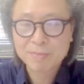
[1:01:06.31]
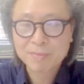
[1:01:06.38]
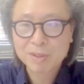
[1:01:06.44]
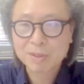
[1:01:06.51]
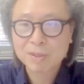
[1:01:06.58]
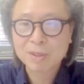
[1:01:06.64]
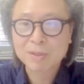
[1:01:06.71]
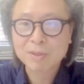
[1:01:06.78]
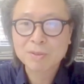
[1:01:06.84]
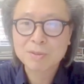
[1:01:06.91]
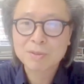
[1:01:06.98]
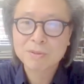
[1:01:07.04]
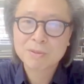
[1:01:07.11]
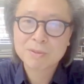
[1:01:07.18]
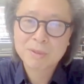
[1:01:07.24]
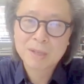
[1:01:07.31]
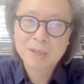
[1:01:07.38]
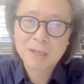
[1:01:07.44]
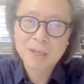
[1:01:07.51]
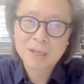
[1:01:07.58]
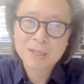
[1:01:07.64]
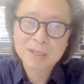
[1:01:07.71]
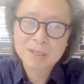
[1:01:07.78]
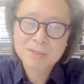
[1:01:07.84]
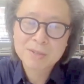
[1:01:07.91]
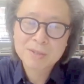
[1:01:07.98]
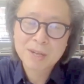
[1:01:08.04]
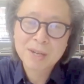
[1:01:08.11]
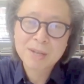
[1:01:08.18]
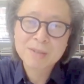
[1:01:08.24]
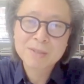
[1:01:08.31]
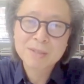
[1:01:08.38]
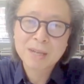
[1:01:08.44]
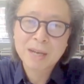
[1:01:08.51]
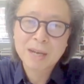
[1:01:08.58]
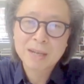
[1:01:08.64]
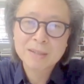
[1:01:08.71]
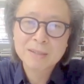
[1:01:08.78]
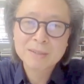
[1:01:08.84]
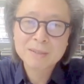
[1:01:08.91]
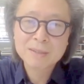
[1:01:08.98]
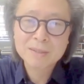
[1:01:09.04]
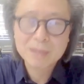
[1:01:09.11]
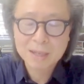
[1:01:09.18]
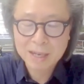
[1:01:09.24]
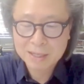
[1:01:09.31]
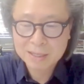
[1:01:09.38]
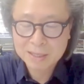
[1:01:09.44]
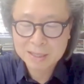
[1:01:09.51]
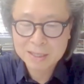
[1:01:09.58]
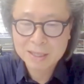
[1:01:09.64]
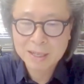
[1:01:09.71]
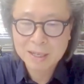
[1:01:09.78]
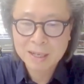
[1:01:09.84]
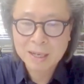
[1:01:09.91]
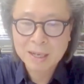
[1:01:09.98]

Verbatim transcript: you know, to exchange the the idea.